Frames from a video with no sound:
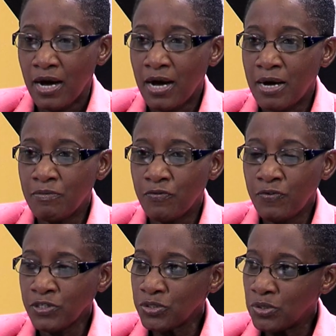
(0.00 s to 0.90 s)
Um,
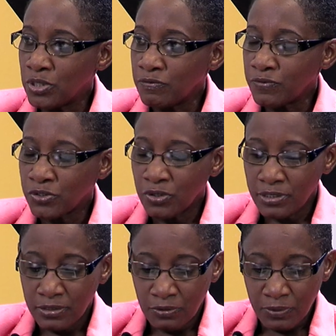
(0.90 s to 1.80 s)
first off,
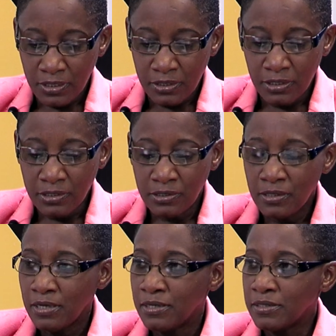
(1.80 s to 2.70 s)
Dr. Lee,
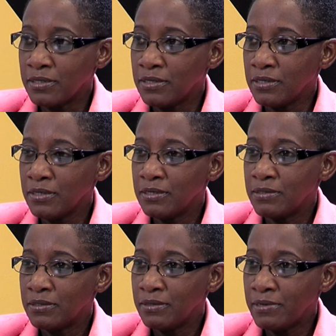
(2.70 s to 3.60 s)
does the
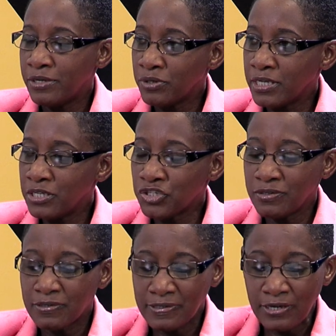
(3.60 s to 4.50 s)

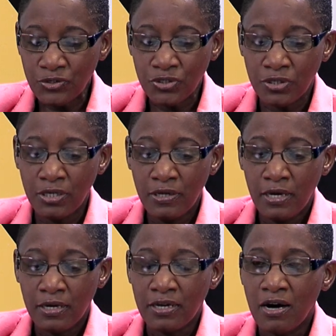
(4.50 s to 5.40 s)
education sector
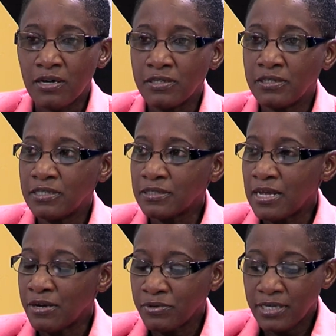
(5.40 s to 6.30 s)
gather
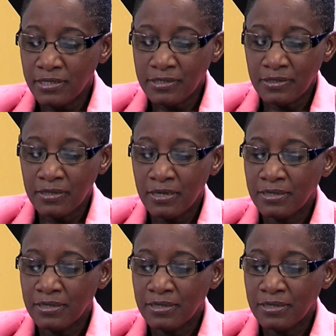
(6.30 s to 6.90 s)
disaggregated